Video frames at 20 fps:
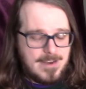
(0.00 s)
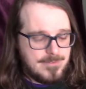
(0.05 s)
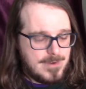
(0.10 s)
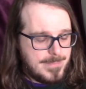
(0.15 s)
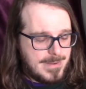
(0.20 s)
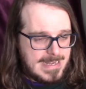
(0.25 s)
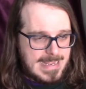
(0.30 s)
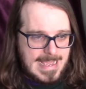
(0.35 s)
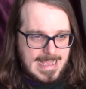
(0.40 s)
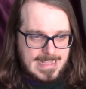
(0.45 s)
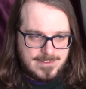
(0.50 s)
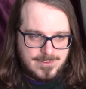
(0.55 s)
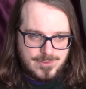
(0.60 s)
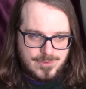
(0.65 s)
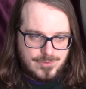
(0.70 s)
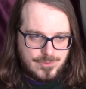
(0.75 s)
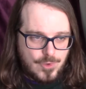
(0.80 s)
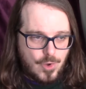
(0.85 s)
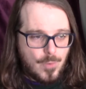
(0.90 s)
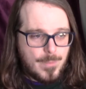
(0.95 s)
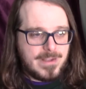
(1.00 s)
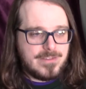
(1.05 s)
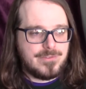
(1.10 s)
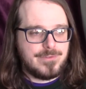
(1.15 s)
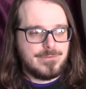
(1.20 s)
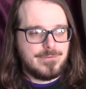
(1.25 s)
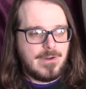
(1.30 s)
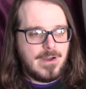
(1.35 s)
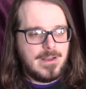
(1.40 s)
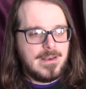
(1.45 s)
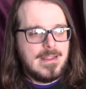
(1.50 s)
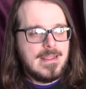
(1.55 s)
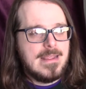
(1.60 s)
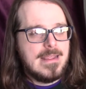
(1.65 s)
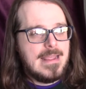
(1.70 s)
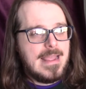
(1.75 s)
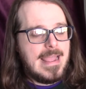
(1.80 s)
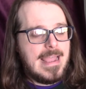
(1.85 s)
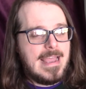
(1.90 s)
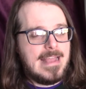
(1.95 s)
Everybody had so much fun,
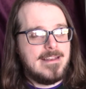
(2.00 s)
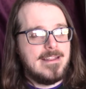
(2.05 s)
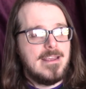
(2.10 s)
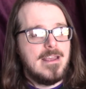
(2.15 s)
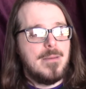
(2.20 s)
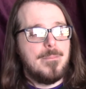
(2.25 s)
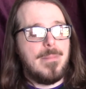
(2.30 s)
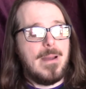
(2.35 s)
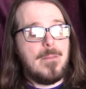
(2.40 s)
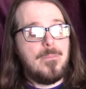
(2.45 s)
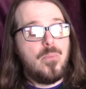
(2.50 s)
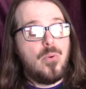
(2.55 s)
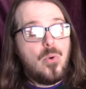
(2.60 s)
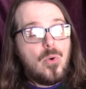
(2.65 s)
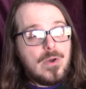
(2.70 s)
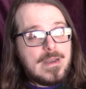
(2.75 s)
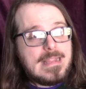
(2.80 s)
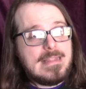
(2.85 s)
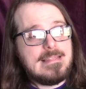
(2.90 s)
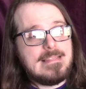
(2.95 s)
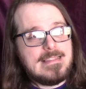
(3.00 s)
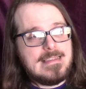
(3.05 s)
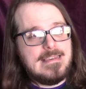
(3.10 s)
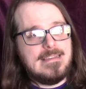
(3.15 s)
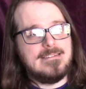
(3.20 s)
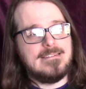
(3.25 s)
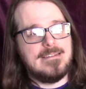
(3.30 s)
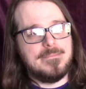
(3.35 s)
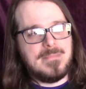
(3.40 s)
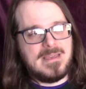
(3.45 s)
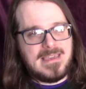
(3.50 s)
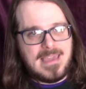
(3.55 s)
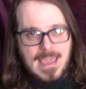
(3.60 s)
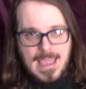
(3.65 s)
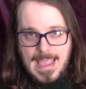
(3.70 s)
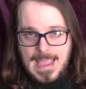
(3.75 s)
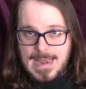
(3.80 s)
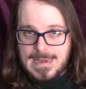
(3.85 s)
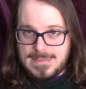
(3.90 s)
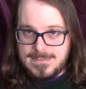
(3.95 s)
and by putting these
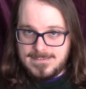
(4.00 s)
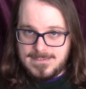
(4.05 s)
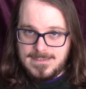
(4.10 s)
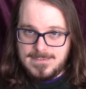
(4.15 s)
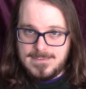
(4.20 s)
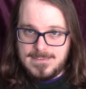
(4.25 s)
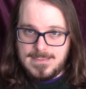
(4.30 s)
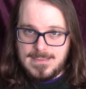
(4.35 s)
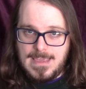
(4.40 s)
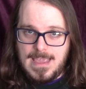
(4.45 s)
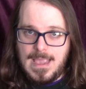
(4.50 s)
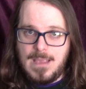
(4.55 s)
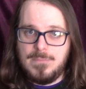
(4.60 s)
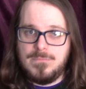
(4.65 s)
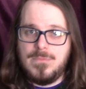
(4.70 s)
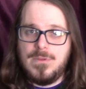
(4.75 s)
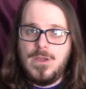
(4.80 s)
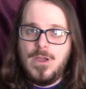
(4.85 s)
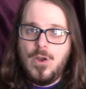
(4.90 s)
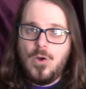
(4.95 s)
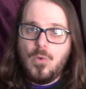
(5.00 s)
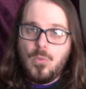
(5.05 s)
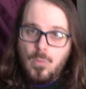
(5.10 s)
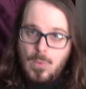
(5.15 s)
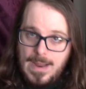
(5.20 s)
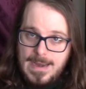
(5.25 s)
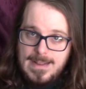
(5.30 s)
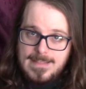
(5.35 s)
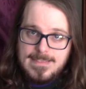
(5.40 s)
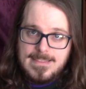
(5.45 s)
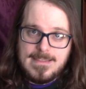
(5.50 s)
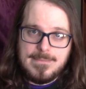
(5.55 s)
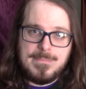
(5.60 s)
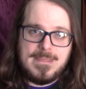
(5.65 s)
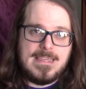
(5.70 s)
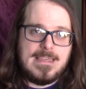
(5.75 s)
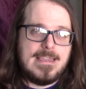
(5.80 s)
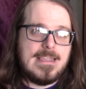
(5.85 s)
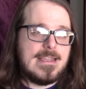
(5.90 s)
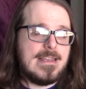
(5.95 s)
mechanics into the game right at the
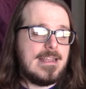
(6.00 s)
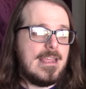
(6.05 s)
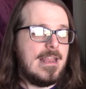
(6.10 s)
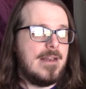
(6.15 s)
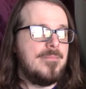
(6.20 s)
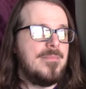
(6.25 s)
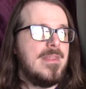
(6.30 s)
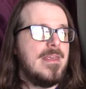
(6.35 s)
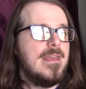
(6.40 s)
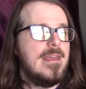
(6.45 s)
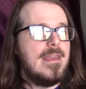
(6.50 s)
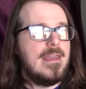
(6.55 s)
beginning,